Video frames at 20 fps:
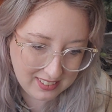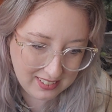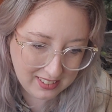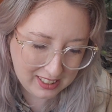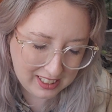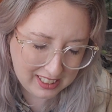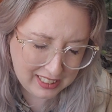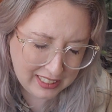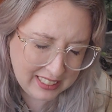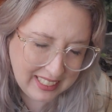
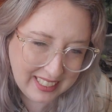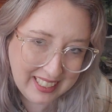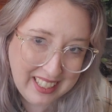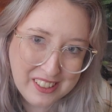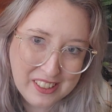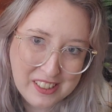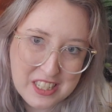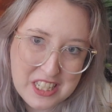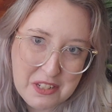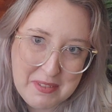Ugh, it
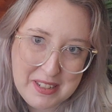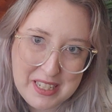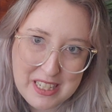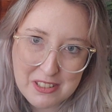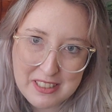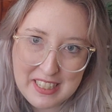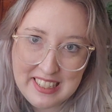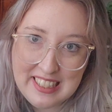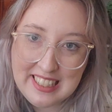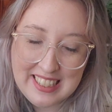hurts me
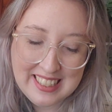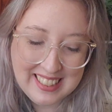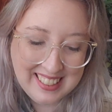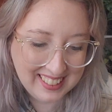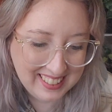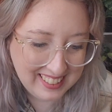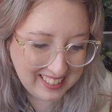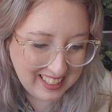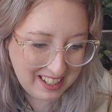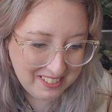already.
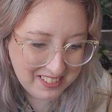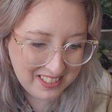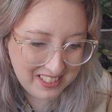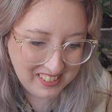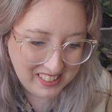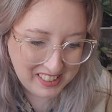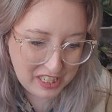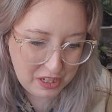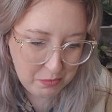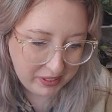I wonder
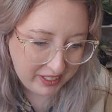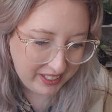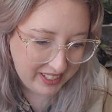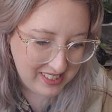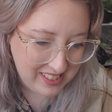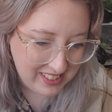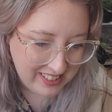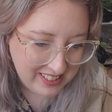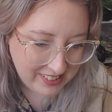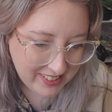what kind of
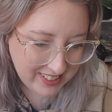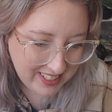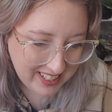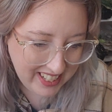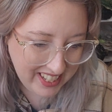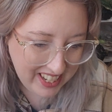plant it is.